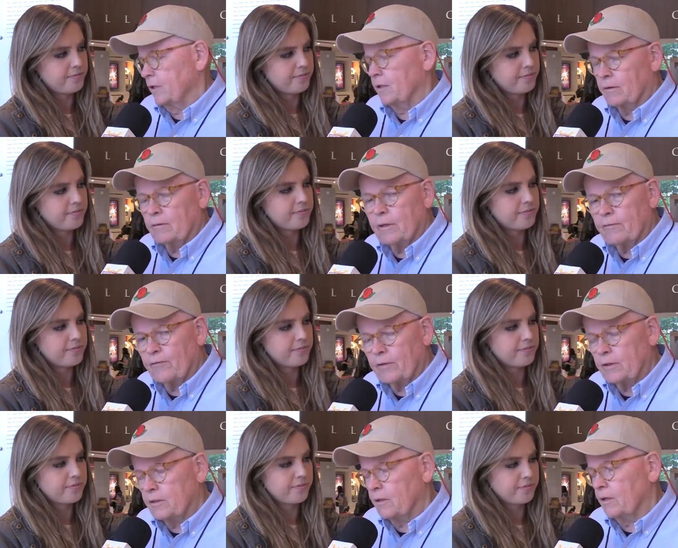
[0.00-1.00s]
Speaker 1: you know quick
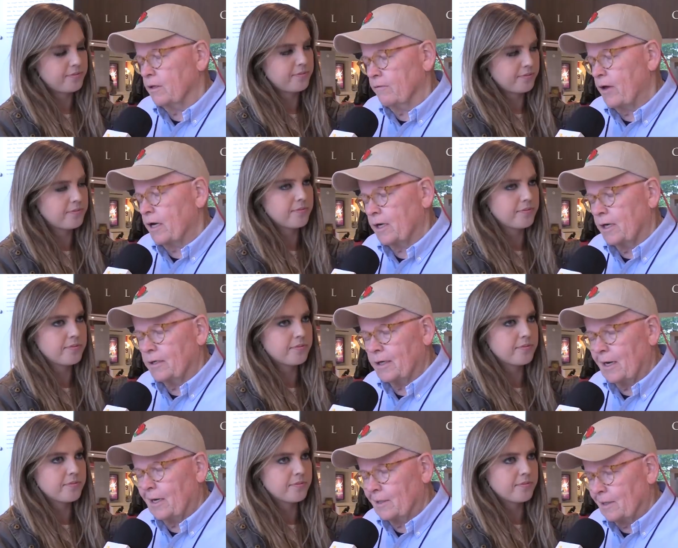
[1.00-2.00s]
footed and all of that kind
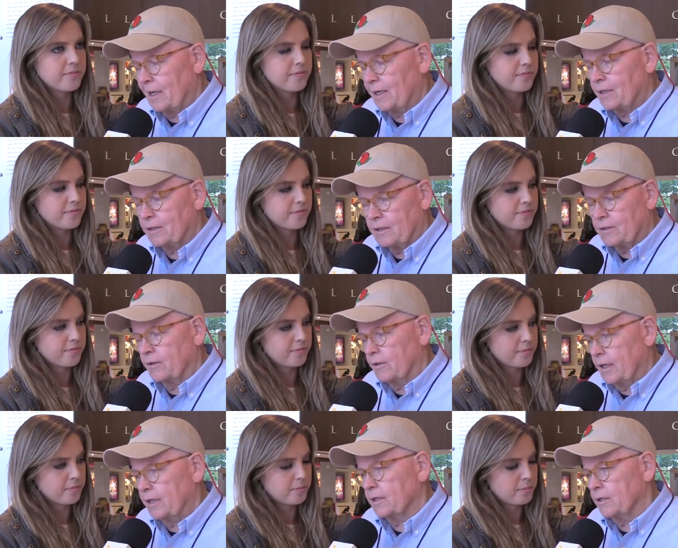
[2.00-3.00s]
of thing. I like it that they're
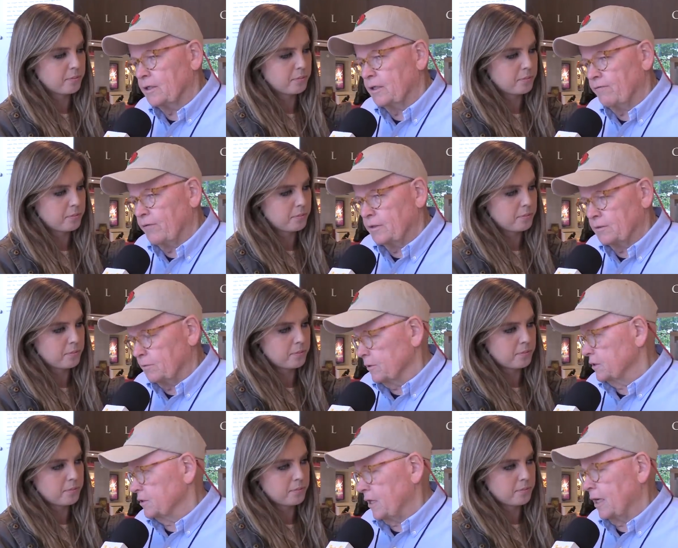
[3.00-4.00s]
letting the defense
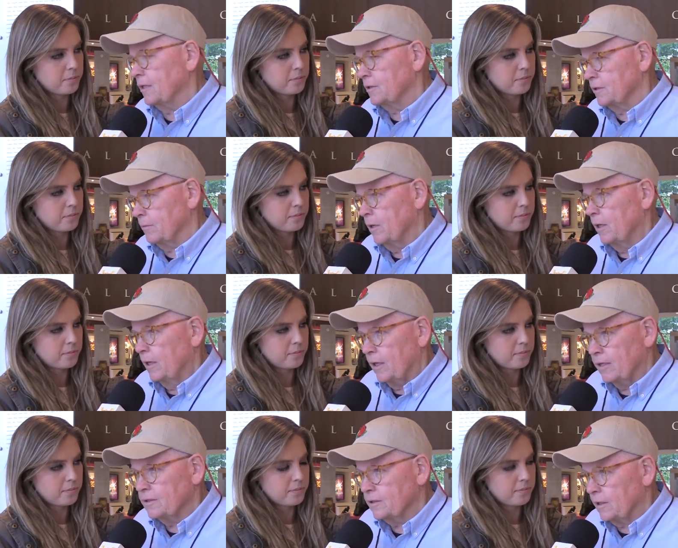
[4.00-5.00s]
really challenge them
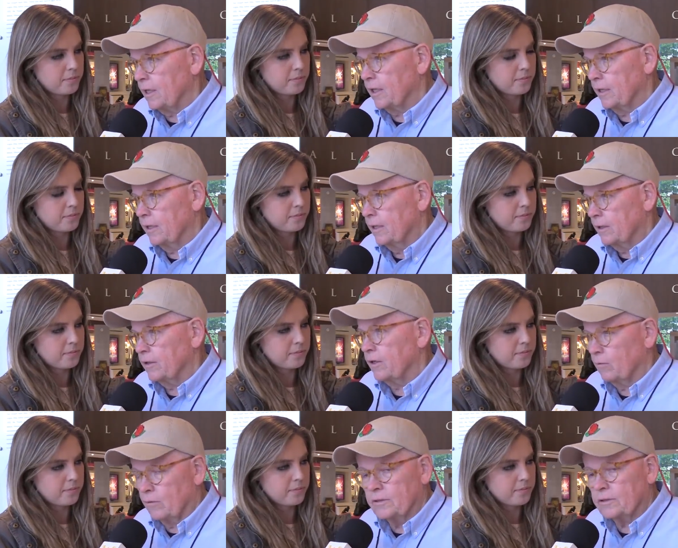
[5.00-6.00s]
and say you
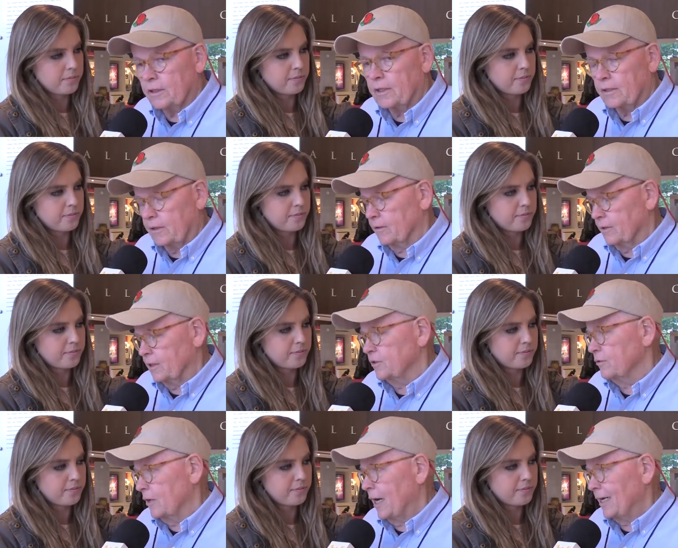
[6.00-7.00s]
know we'll see you know can
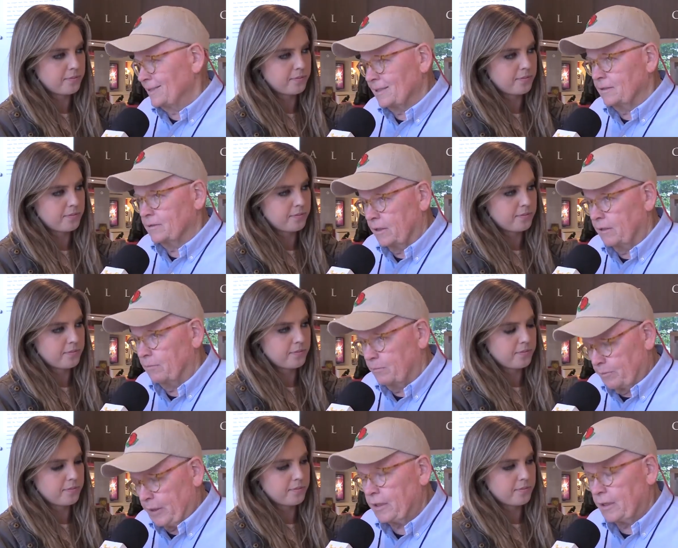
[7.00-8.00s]
you guys you know
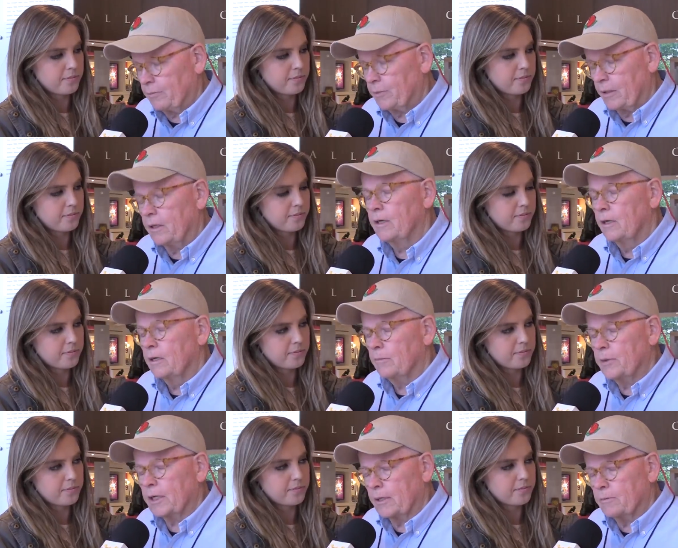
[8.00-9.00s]
pick up the
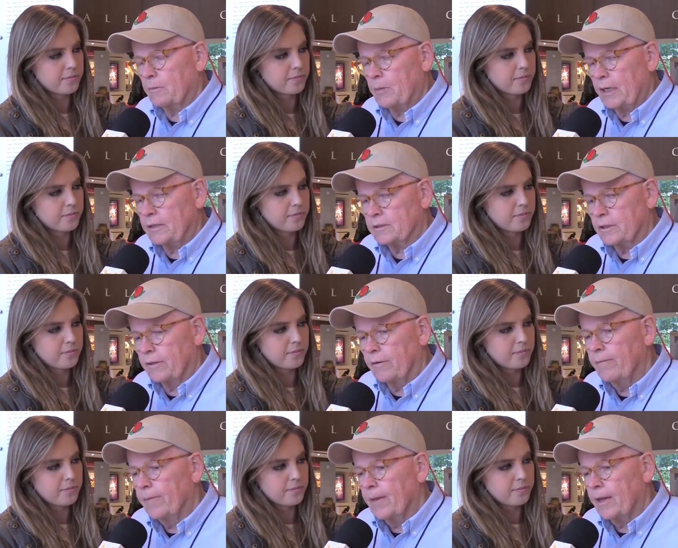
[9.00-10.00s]
pick up the pace
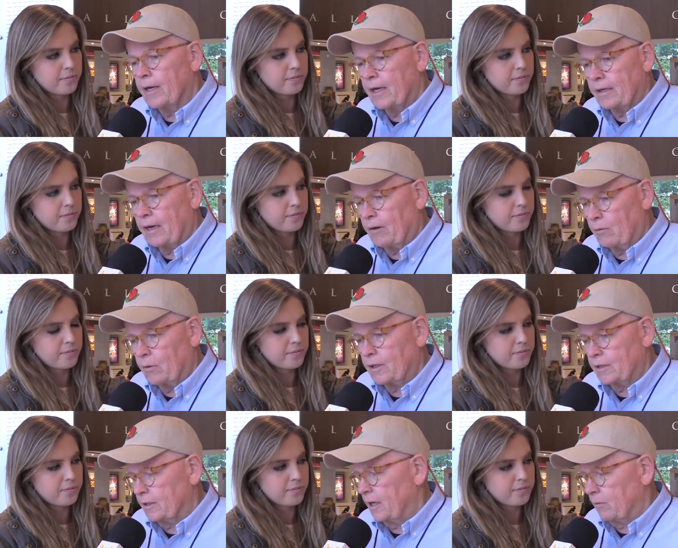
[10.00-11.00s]
here. And I
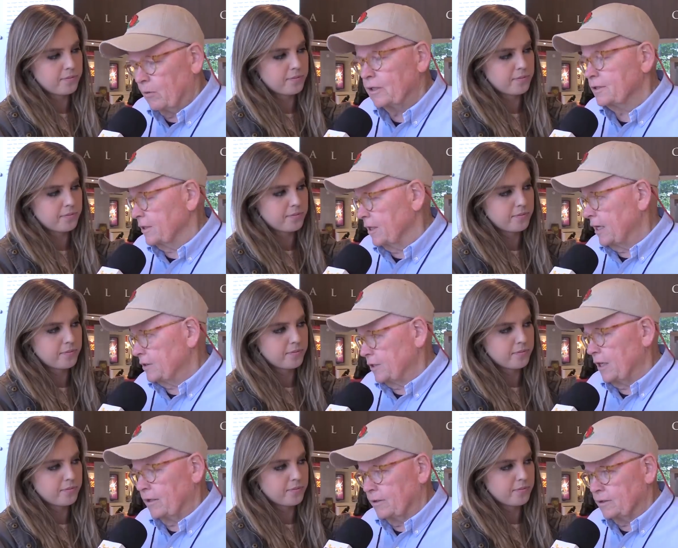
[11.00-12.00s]
want to I want to see that
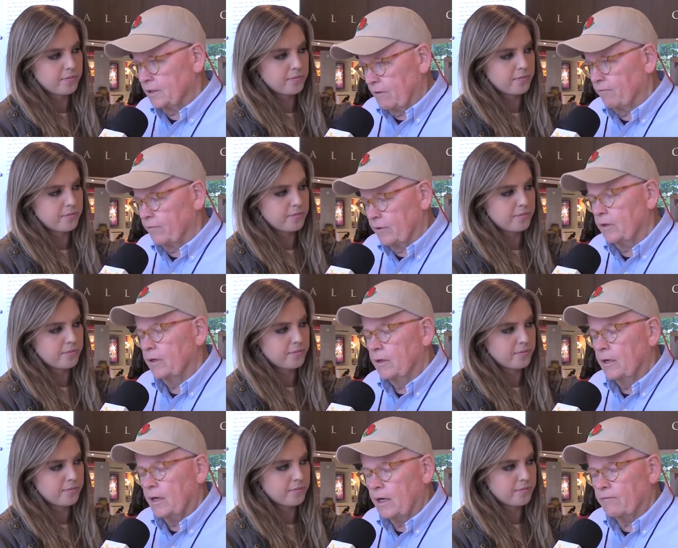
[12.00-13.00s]
challenge every
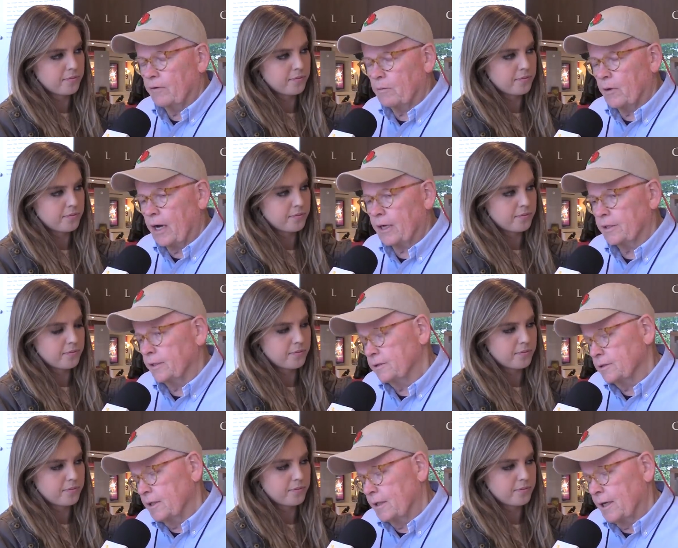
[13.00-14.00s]
every
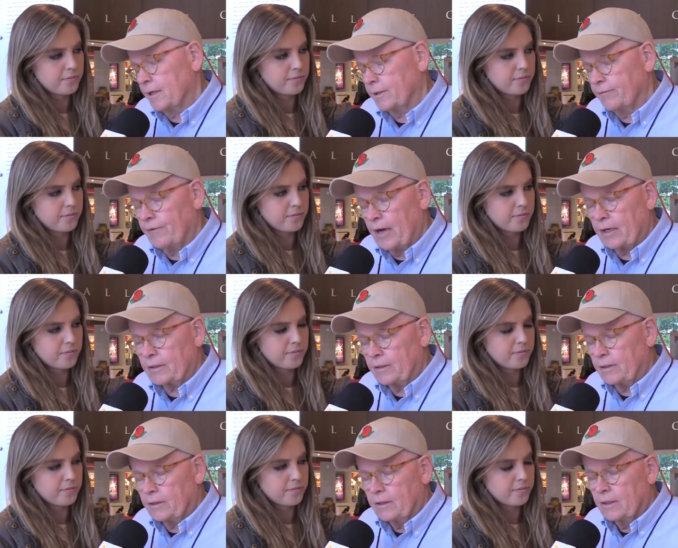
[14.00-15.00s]
practice. I like the fact
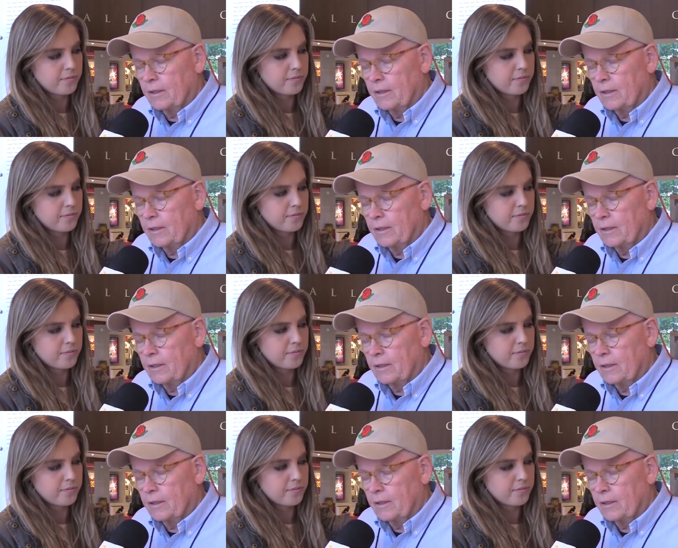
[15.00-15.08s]
that